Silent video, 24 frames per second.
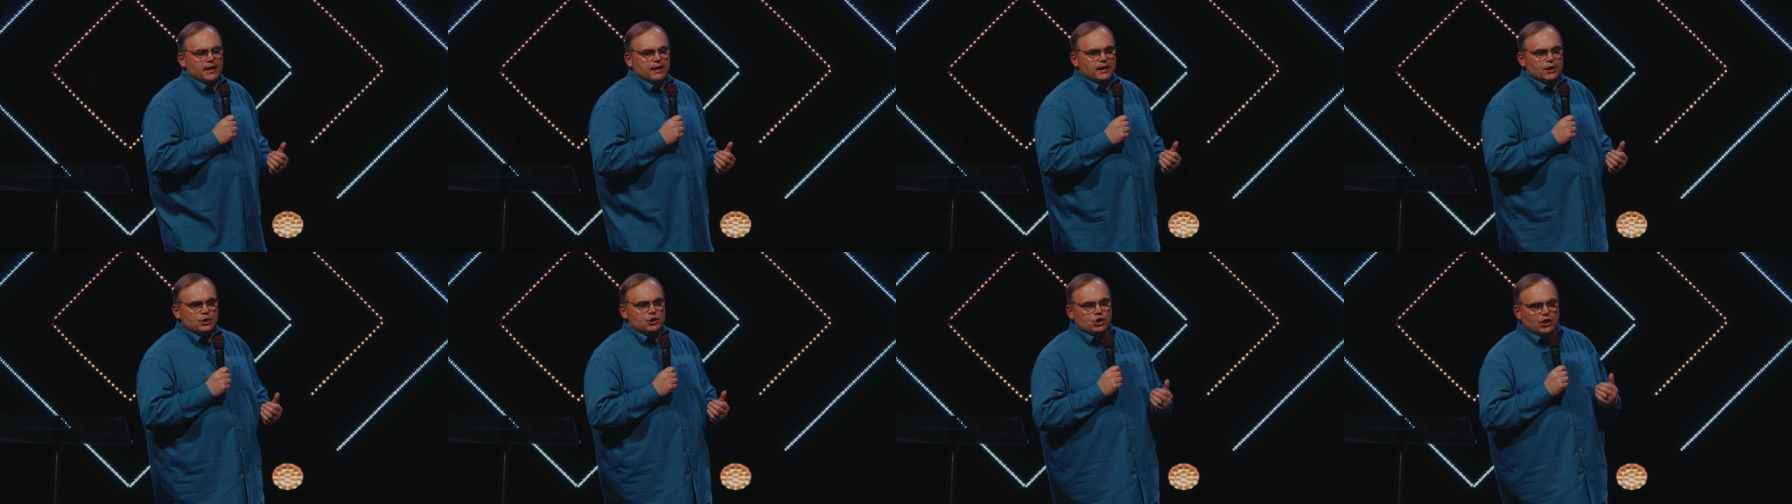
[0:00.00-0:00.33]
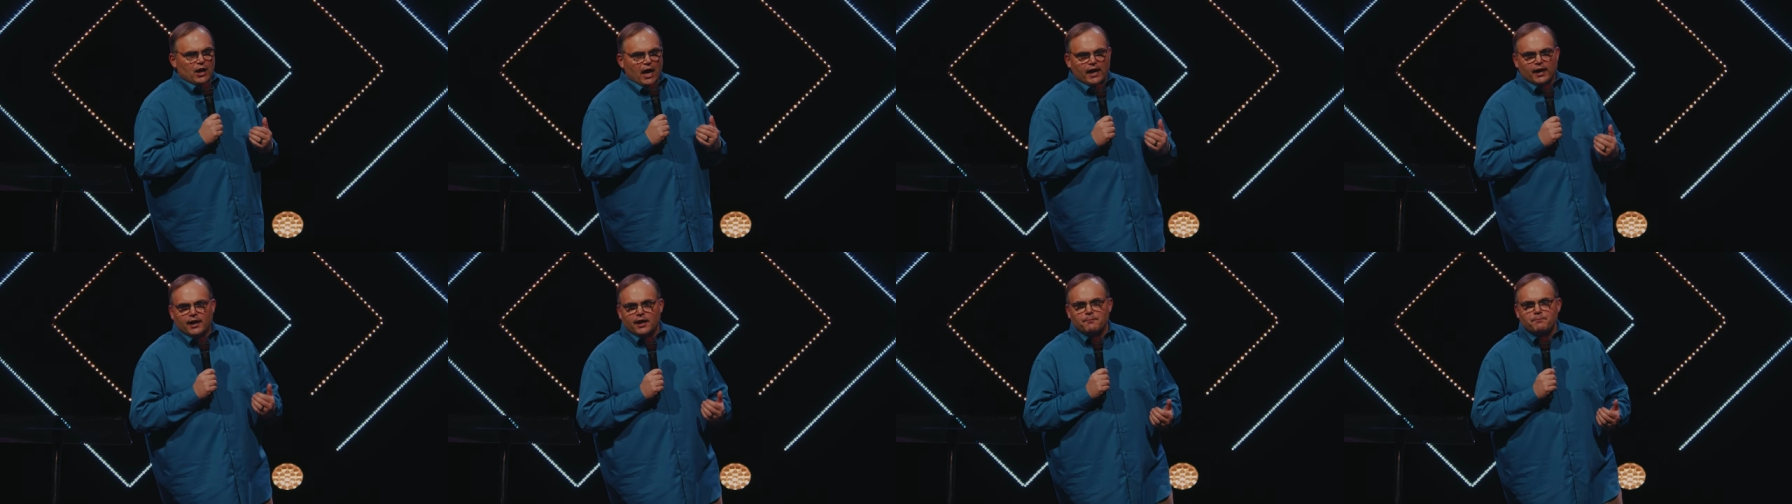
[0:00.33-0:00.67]
She
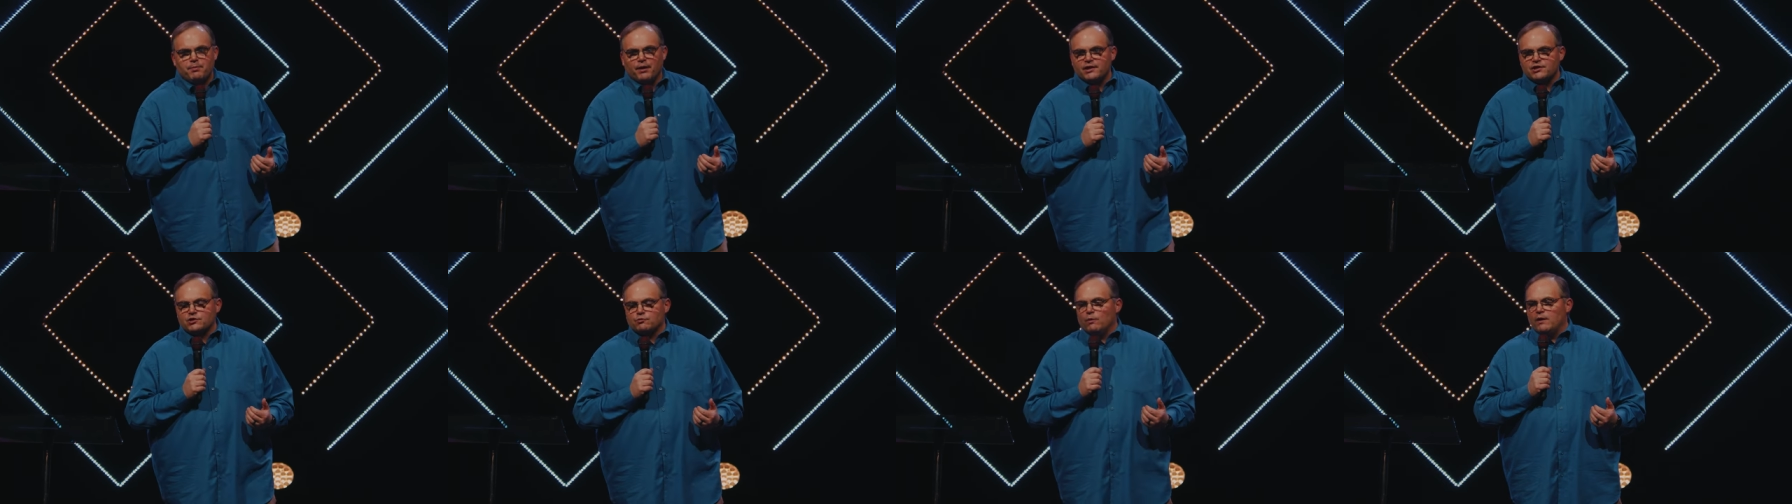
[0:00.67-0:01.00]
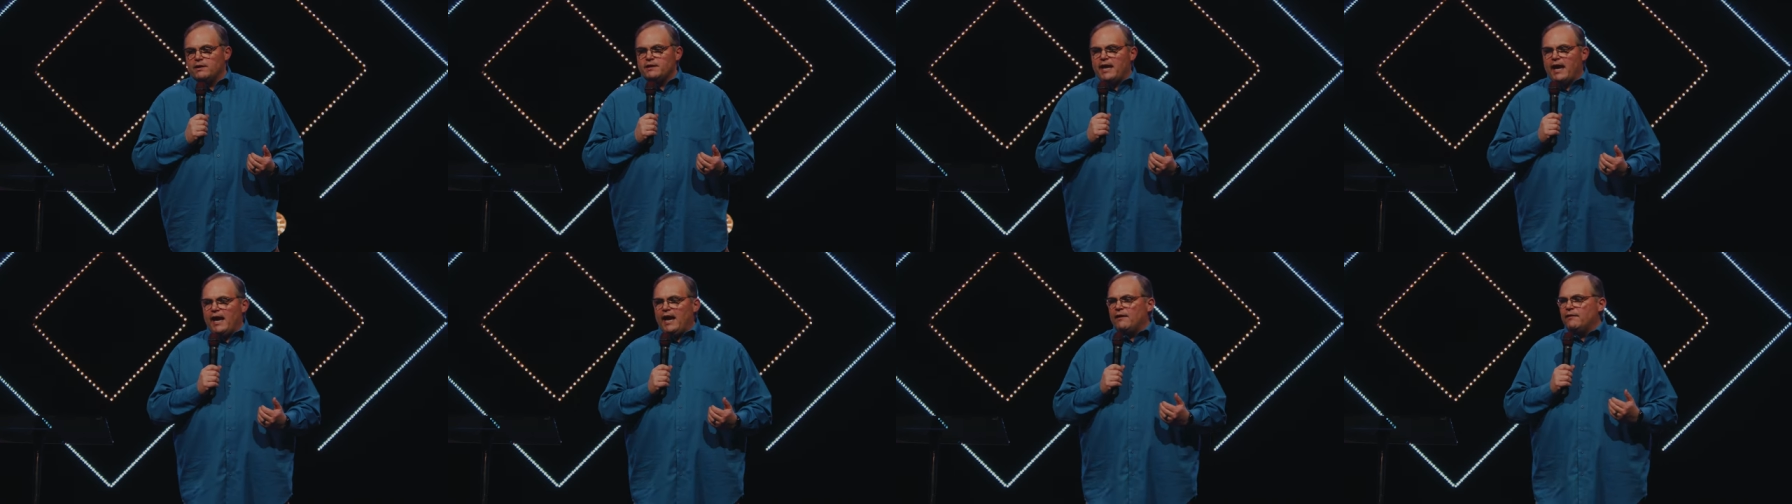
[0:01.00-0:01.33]
got on a bus one
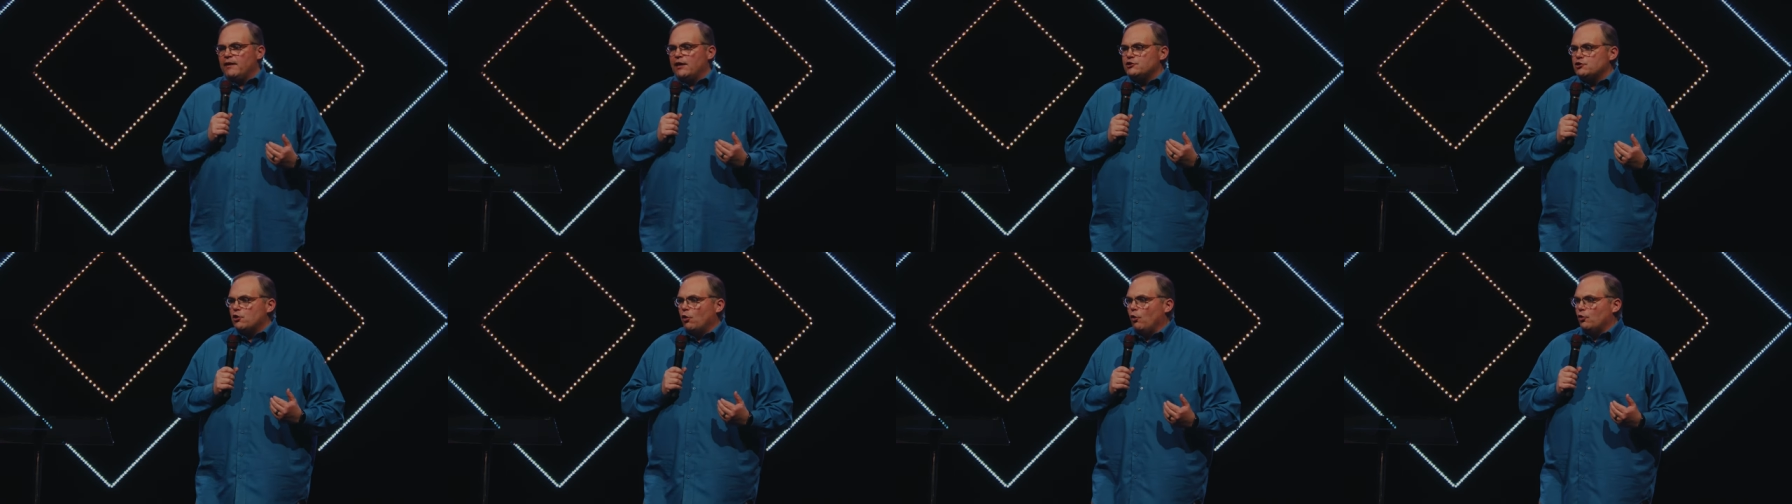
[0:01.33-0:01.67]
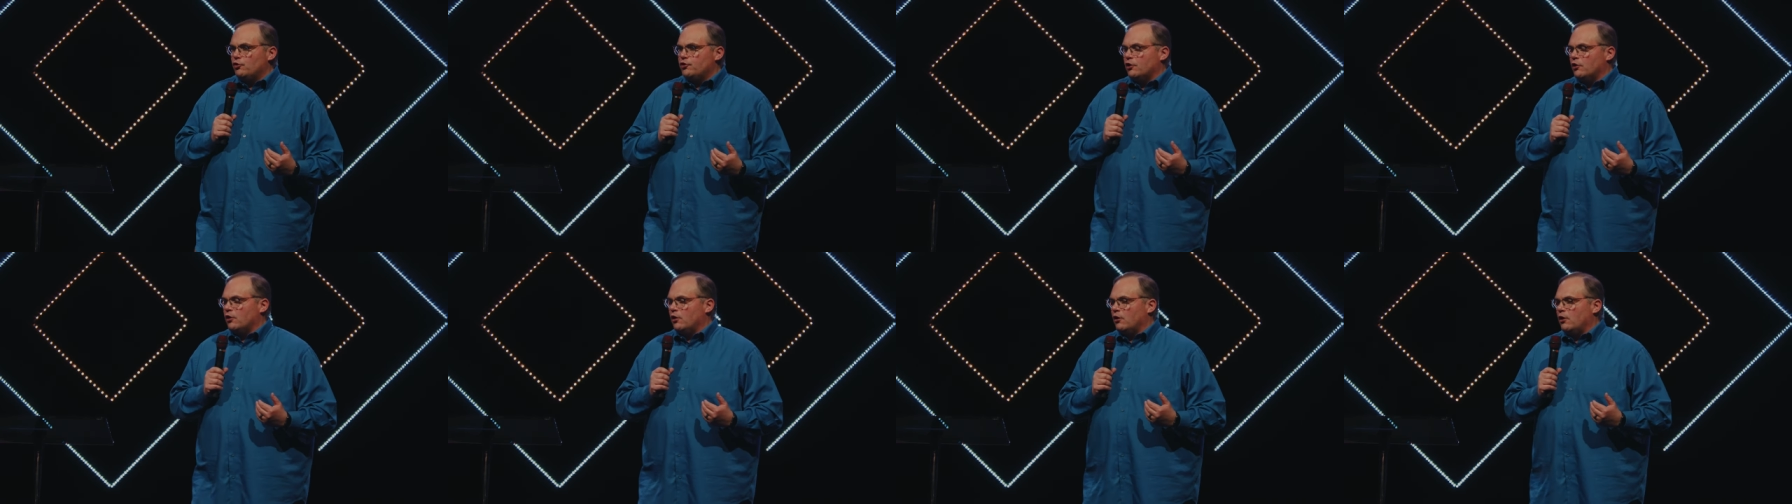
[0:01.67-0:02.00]
day and they
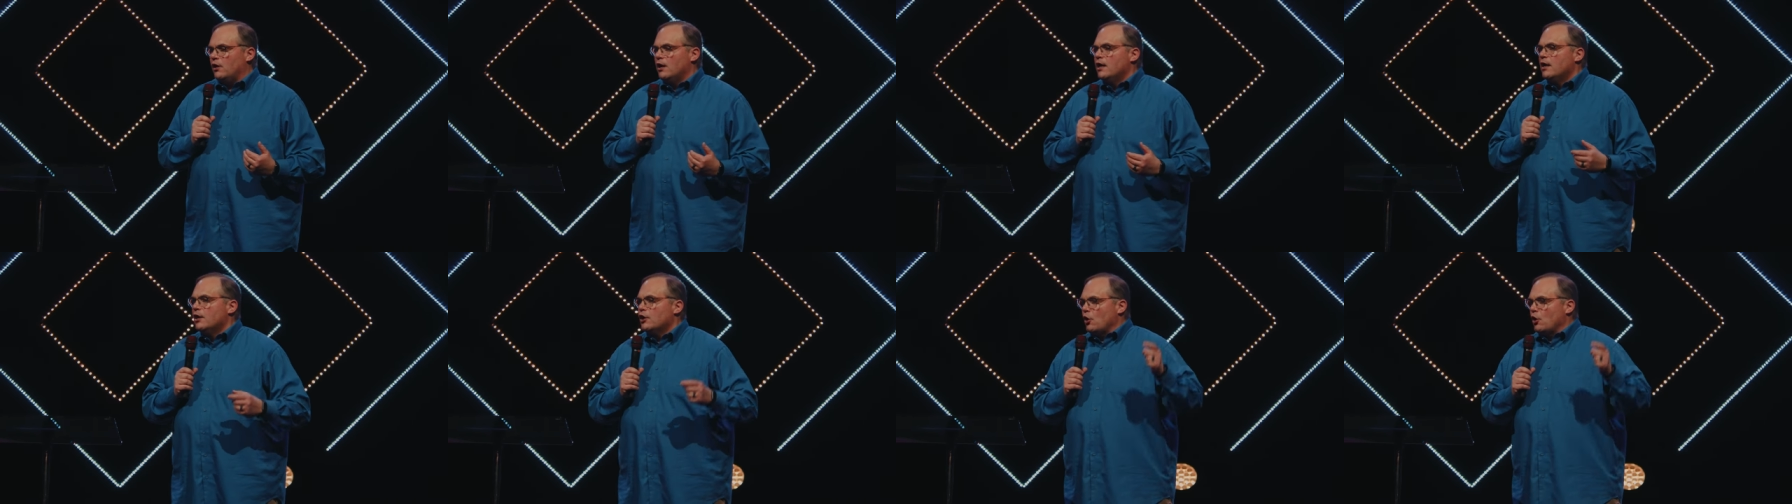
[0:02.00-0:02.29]
told her,